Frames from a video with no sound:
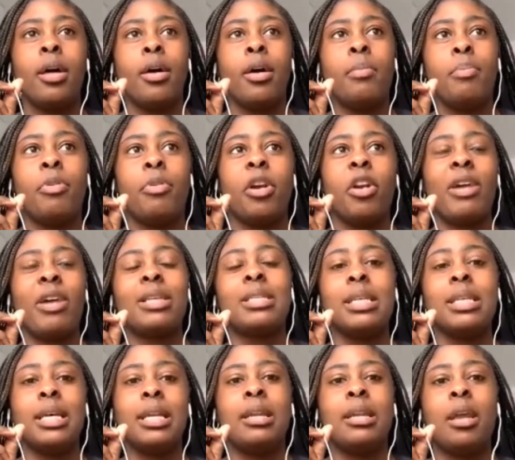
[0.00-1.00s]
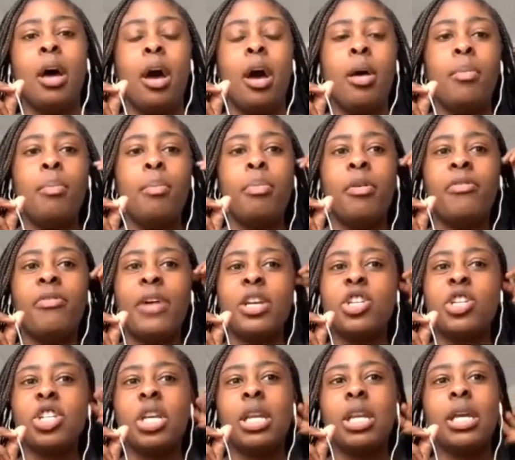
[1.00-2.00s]
progressing
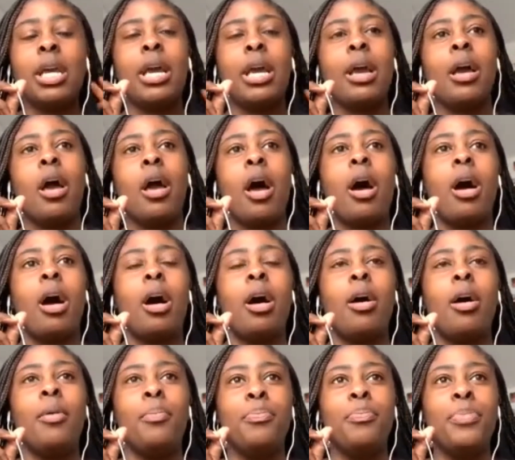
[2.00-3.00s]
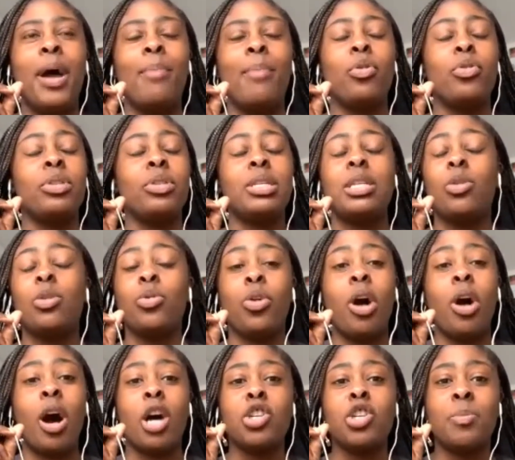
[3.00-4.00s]
professionally. I'm still
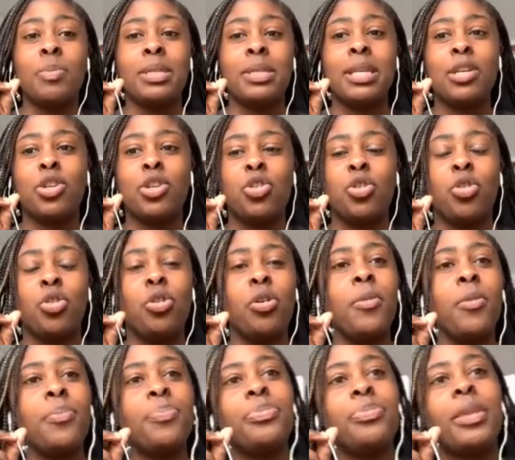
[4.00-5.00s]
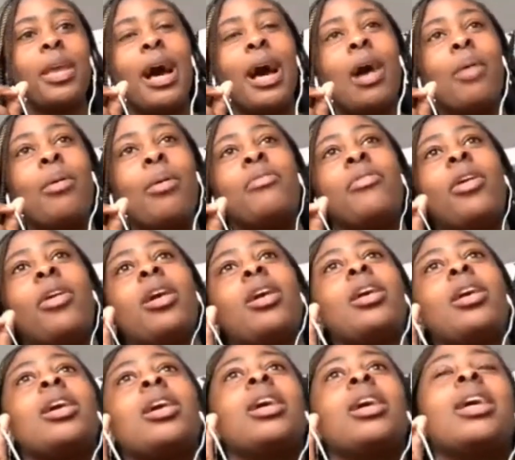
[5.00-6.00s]
not 100% sure. However,
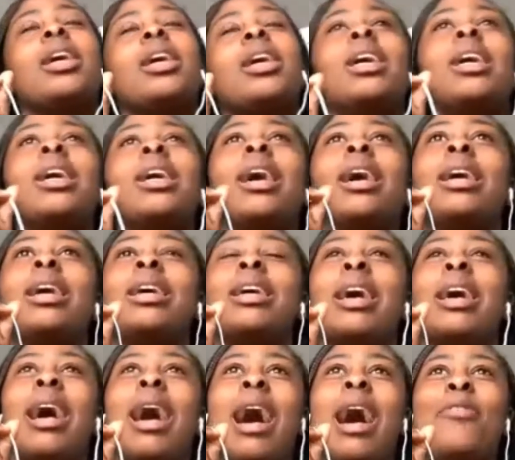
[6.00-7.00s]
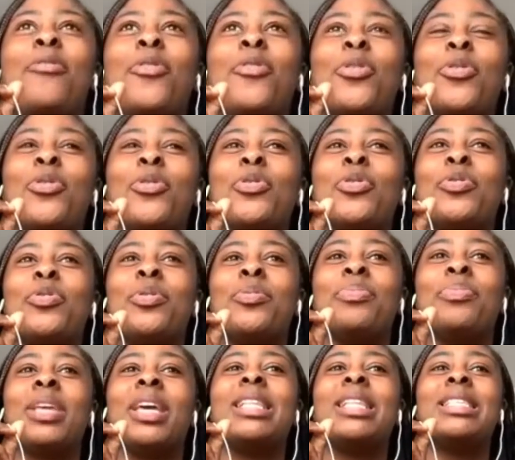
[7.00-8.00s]
I feel
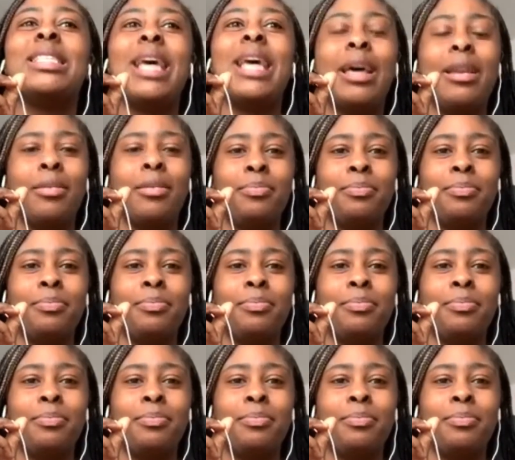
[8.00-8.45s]
content